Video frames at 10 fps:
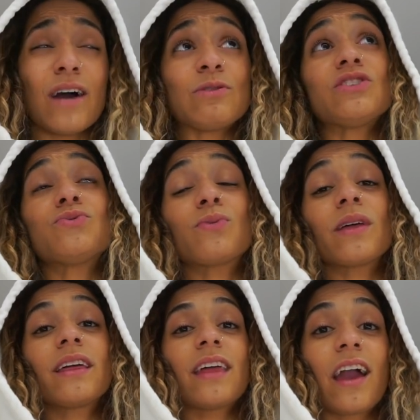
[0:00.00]
I'm just
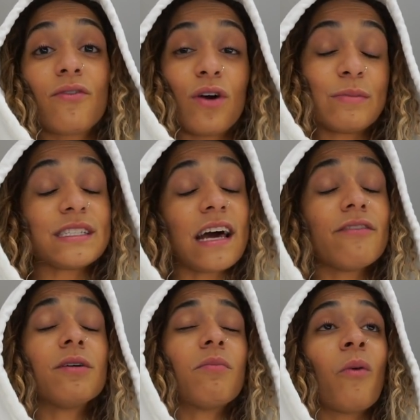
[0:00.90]
really thankful. I'm just having
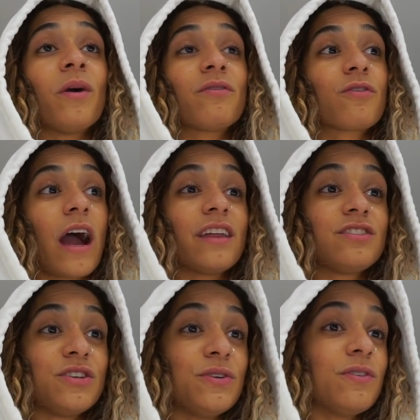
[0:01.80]
a moment of
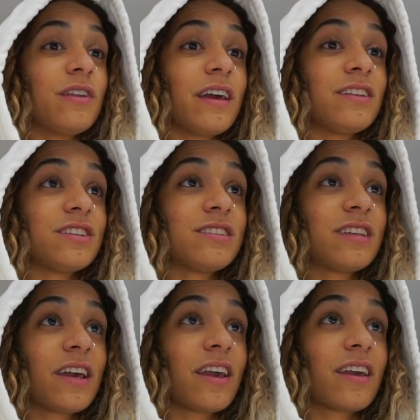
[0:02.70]
gratitude and just
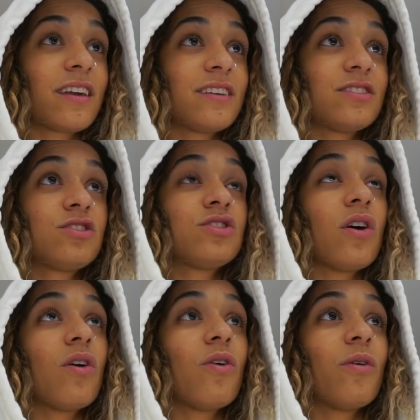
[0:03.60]
like
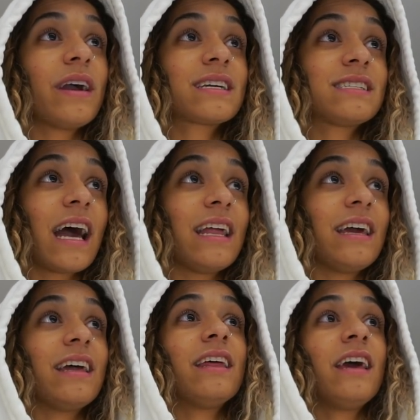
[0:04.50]
so
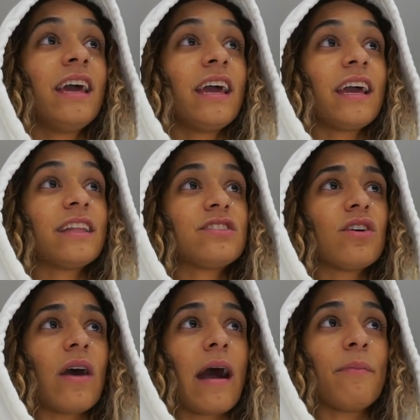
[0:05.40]
excited and
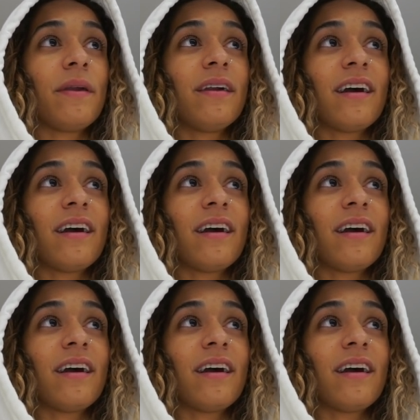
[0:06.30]
so happy.